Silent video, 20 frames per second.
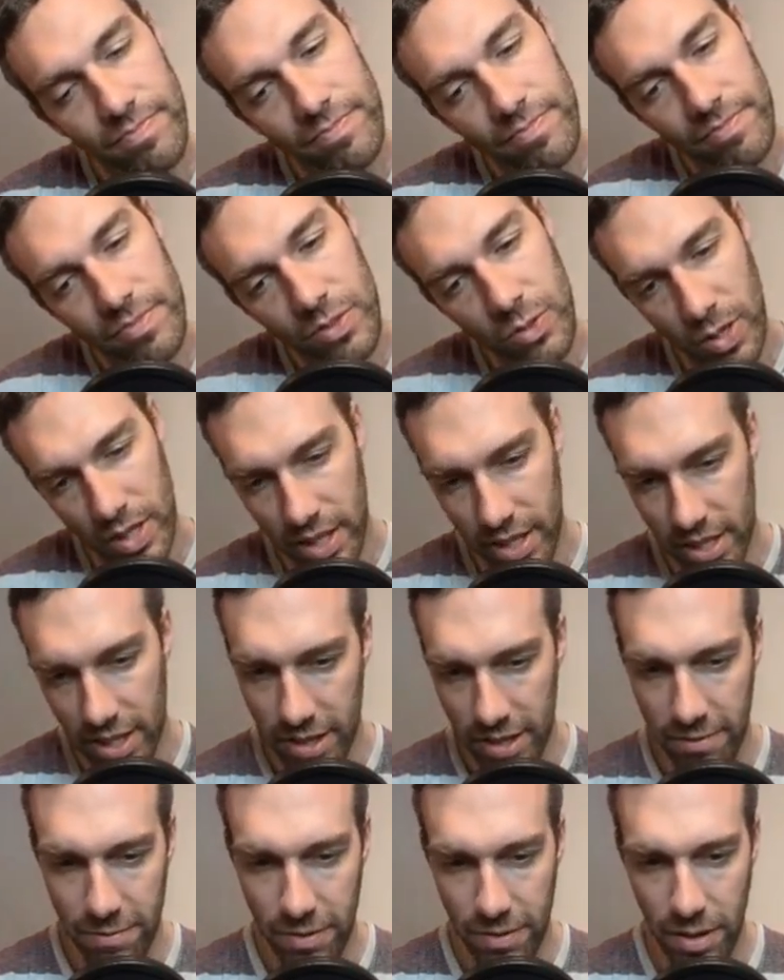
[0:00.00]
Do I think I
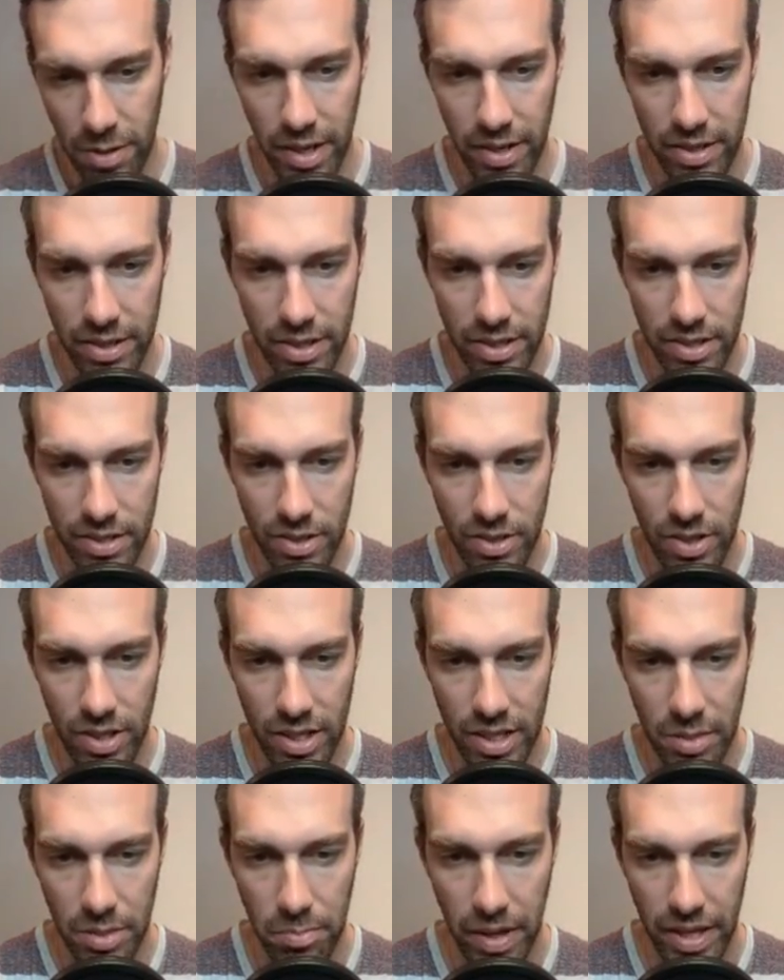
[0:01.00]
can farm down here? Or I'm
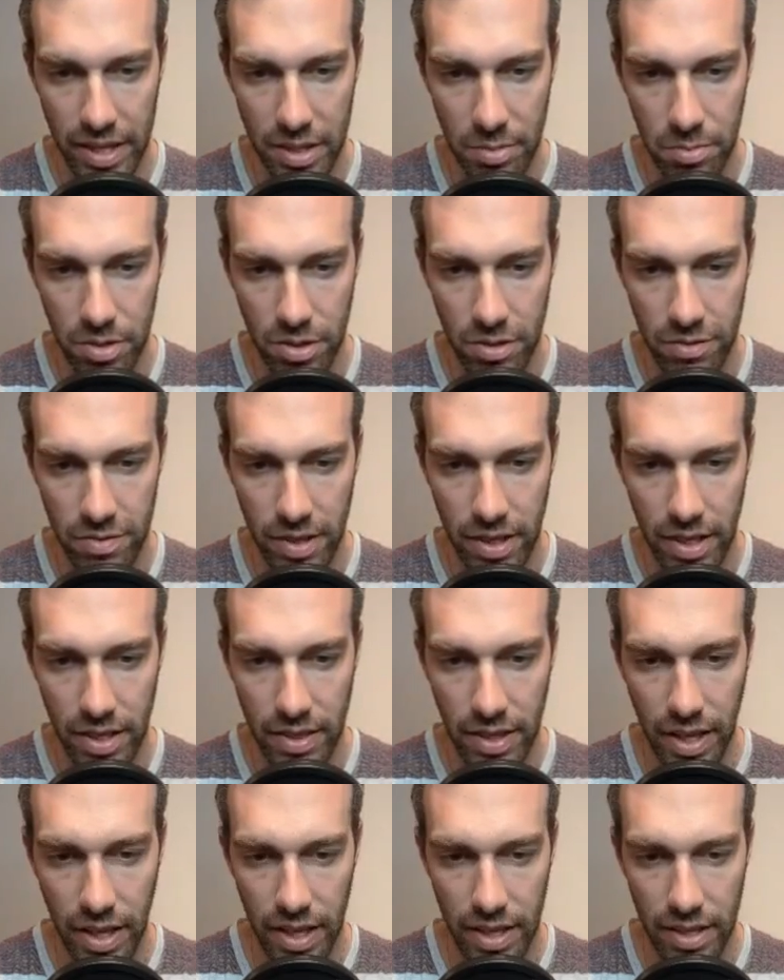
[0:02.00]
going to bank the move
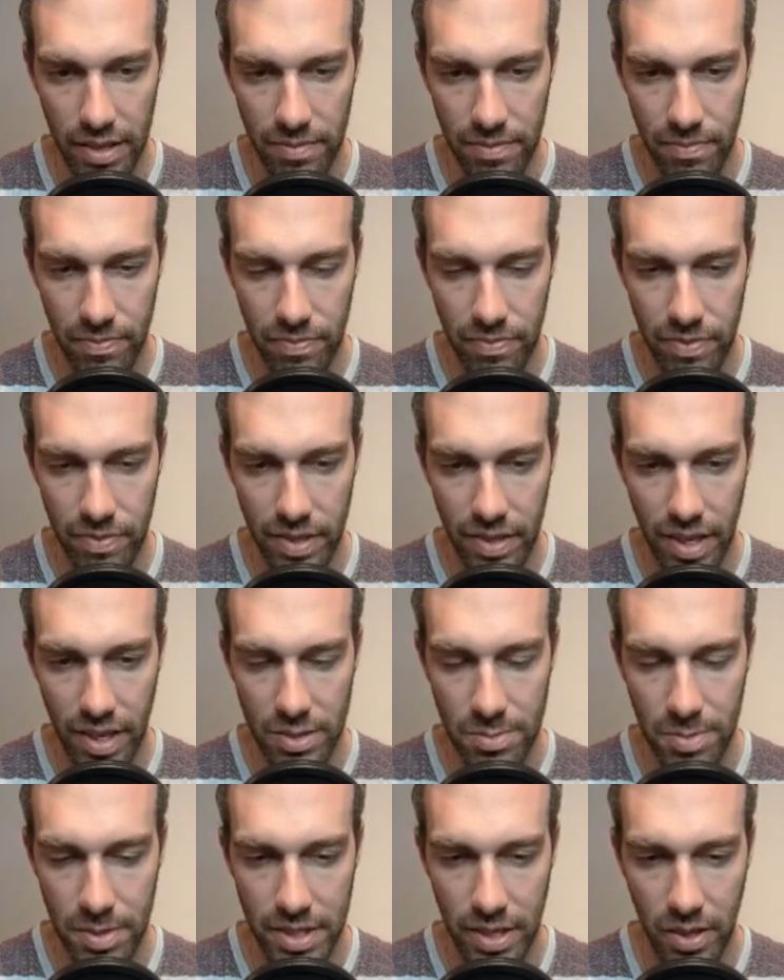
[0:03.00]
and then, I
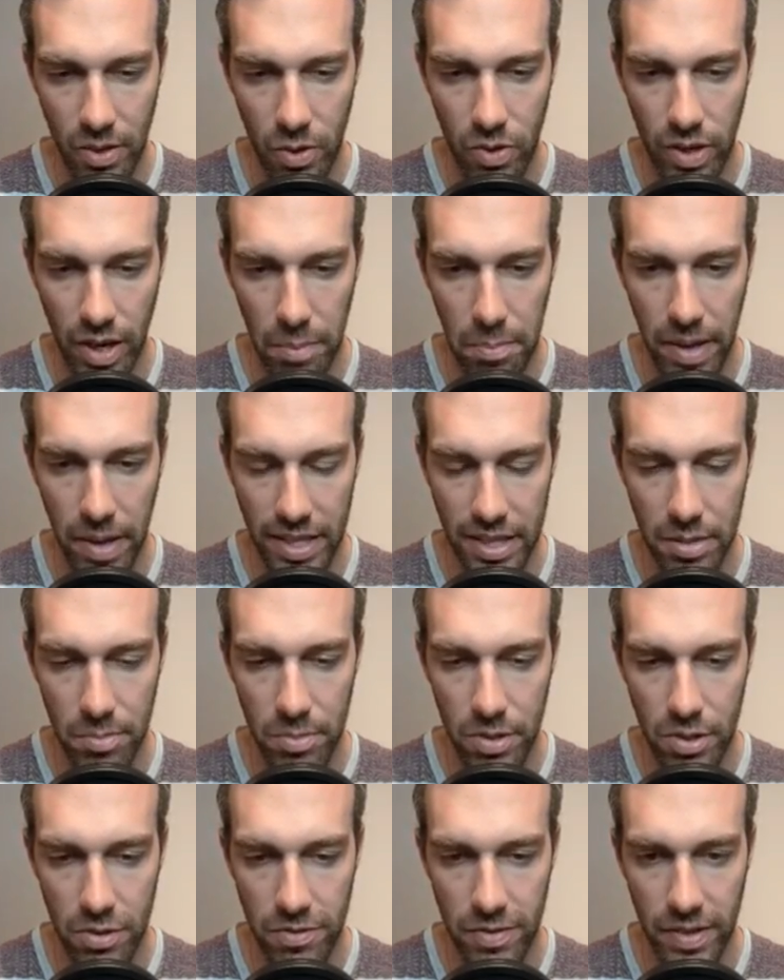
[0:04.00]
was about to say, or I bank the
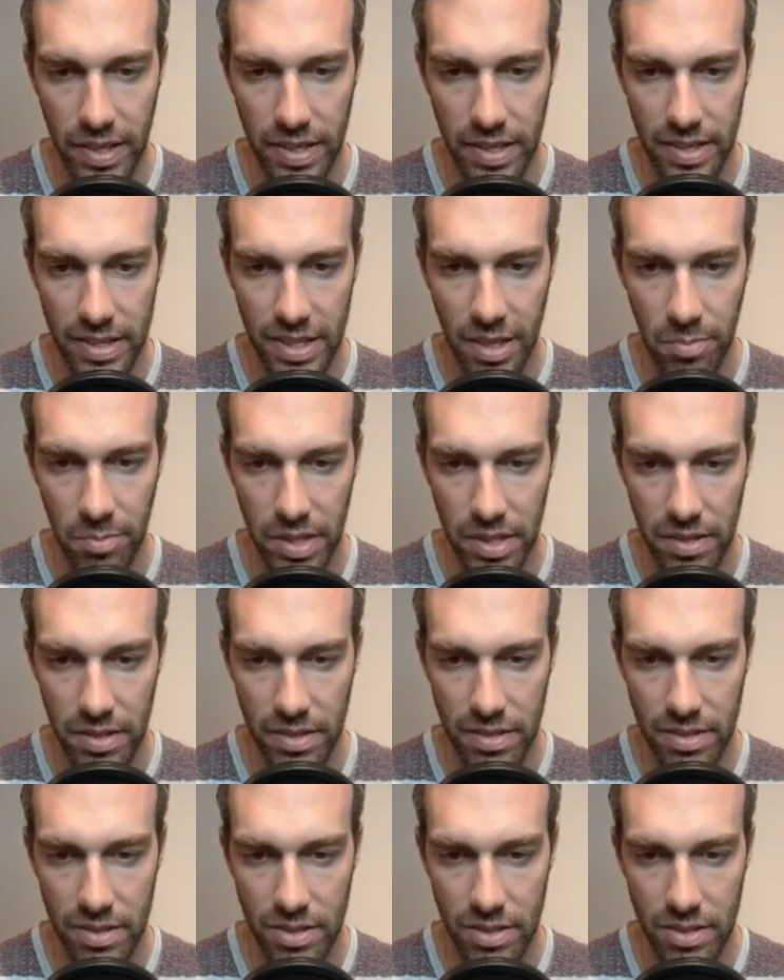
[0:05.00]
move and come in